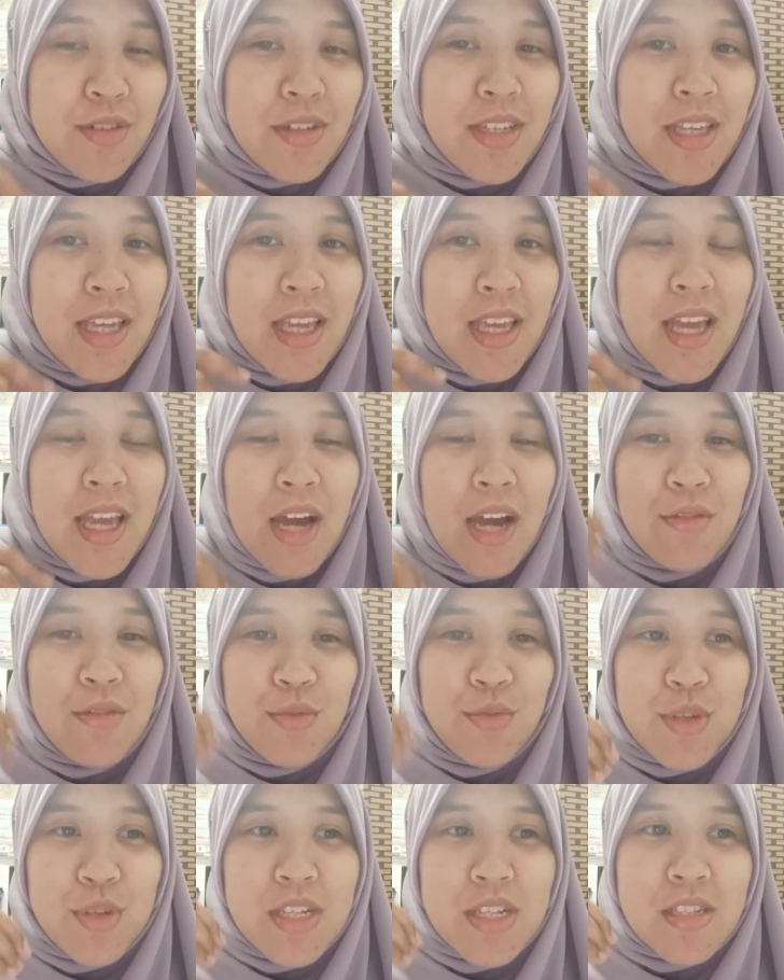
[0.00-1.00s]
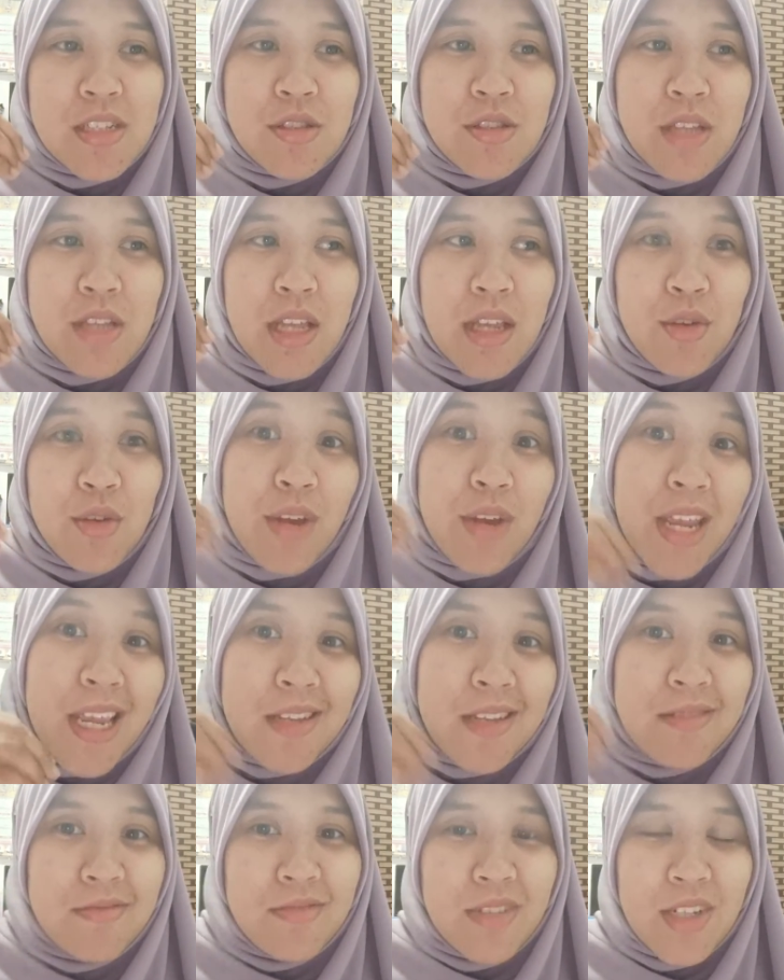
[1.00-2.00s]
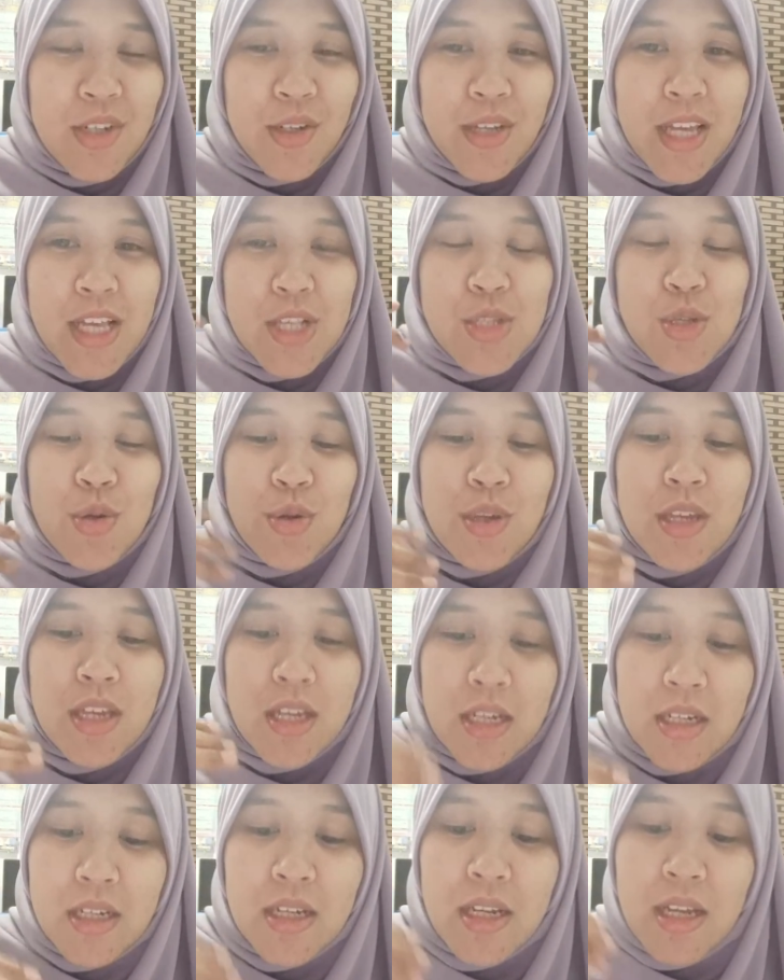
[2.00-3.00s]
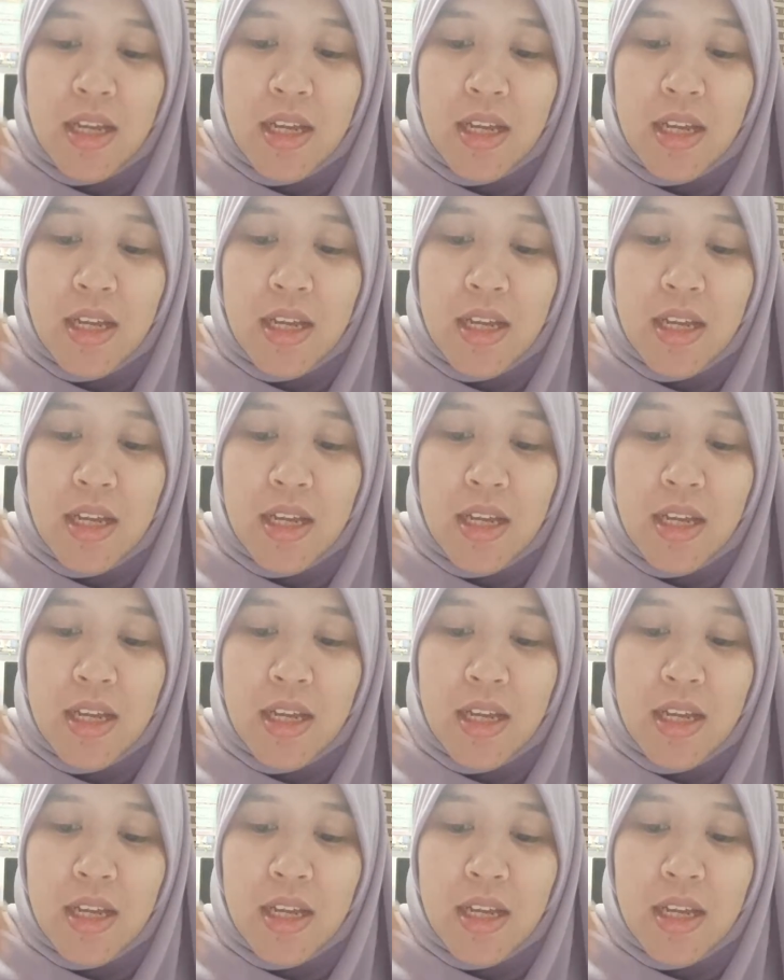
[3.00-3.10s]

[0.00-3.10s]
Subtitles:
Okay, how we just say great. Okay, so here